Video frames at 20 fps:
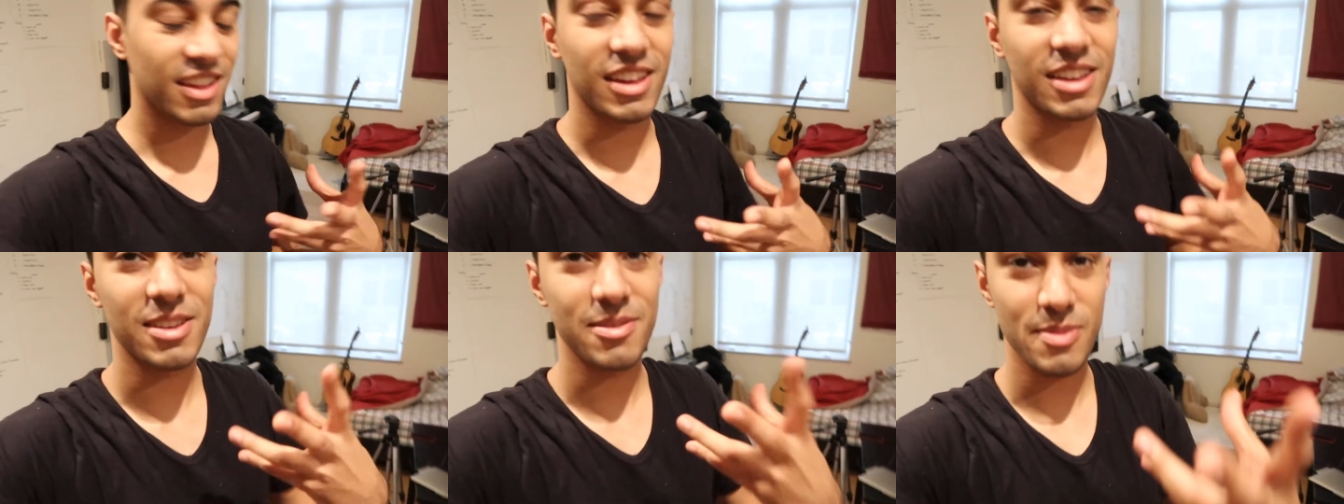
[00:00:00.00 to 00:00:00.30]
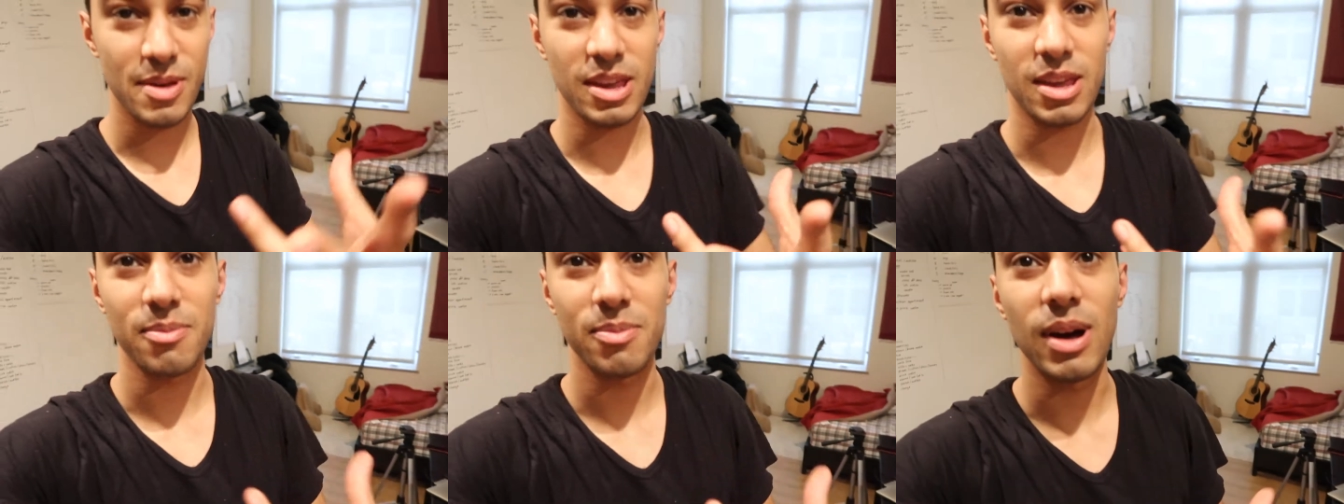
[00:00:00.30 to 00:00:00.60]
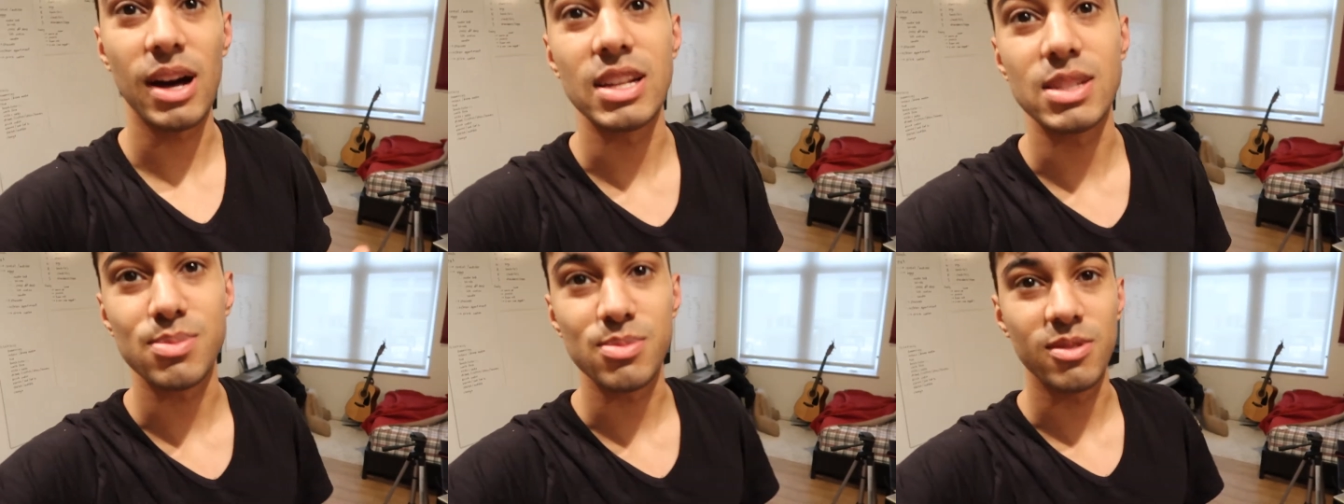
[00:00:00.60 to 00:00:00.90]
like make it
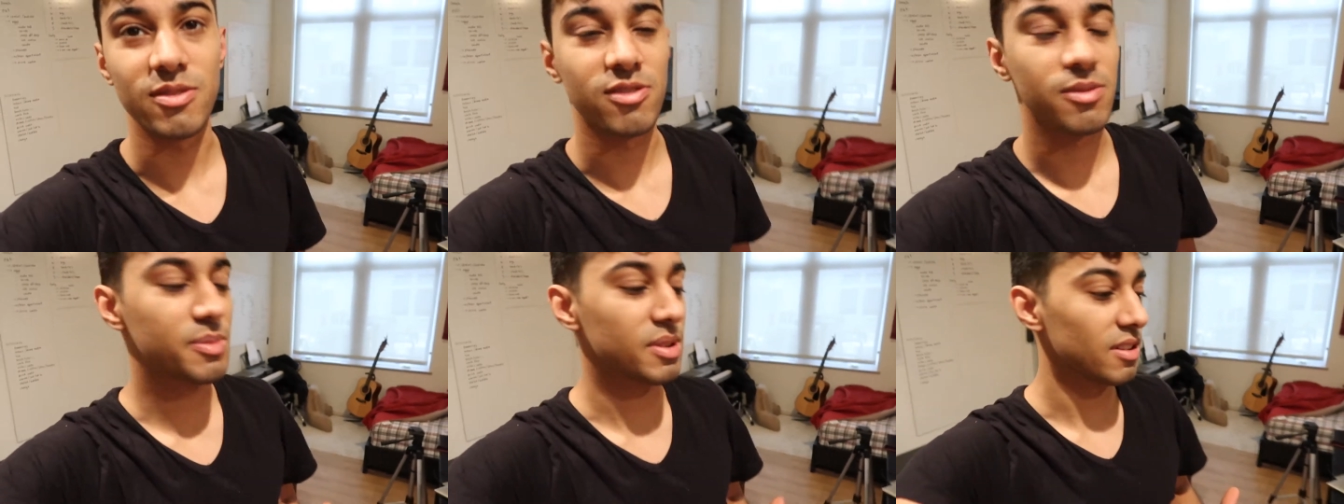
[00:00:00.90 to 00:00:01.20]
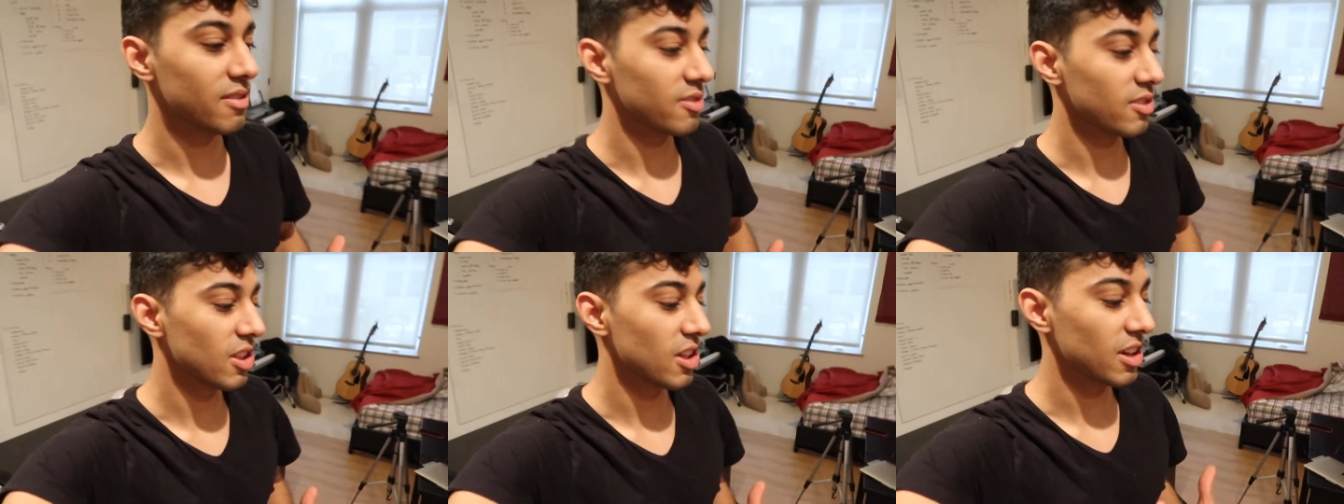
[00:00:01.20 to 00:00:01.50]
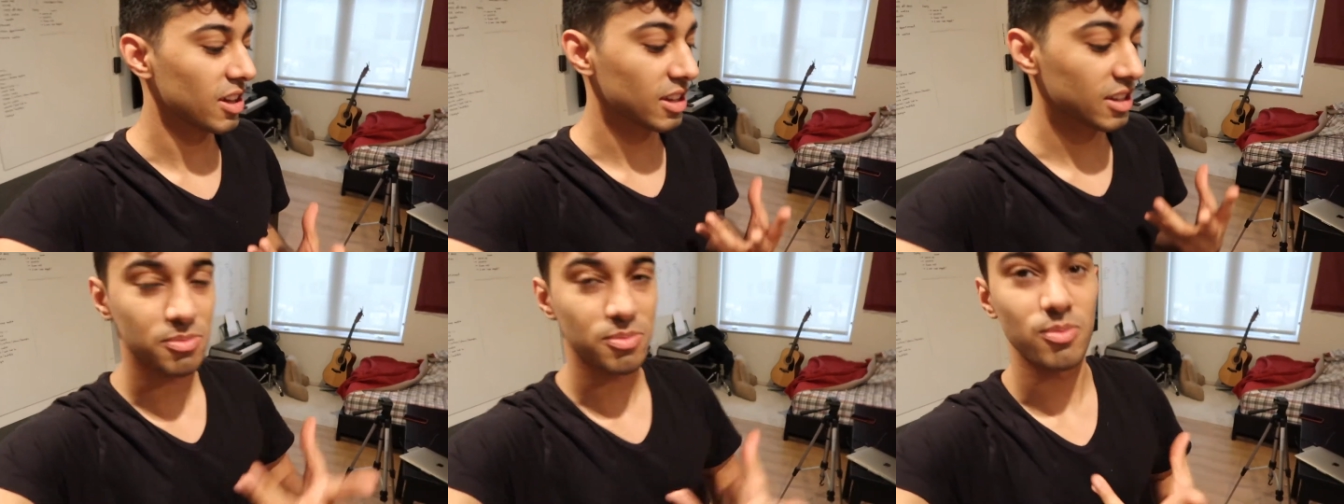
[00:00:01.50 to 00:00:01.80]
possible for me to
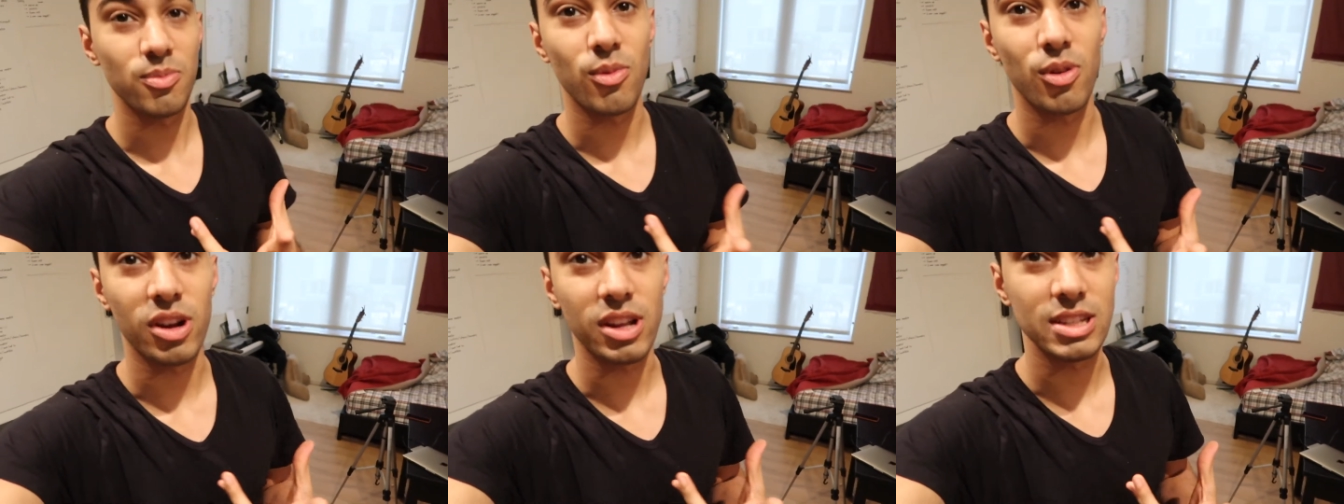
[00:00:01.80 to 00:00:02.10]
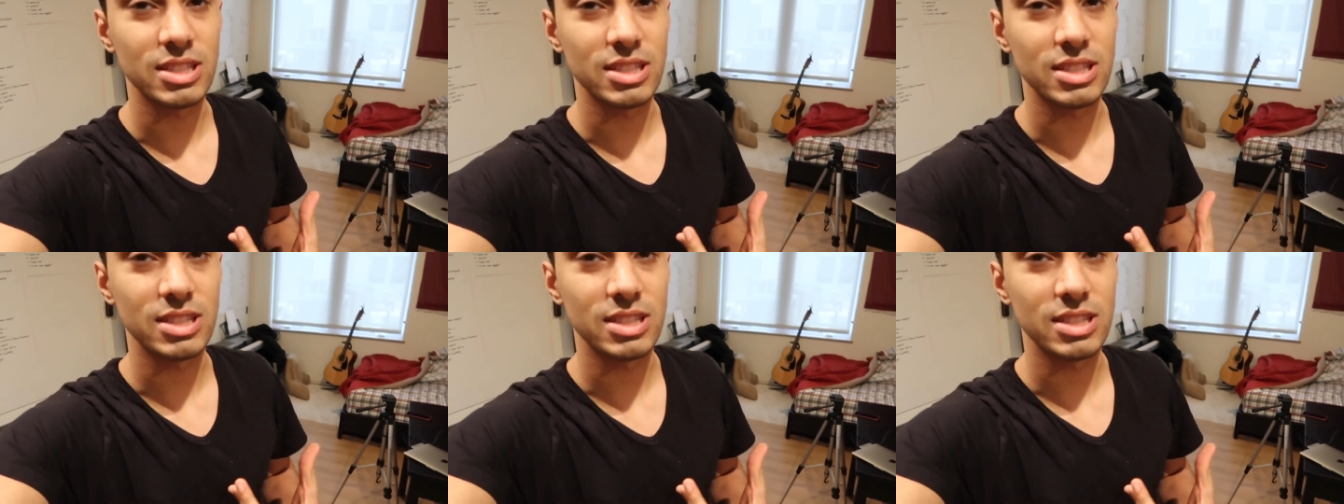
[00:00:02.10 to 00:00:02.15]
vlog more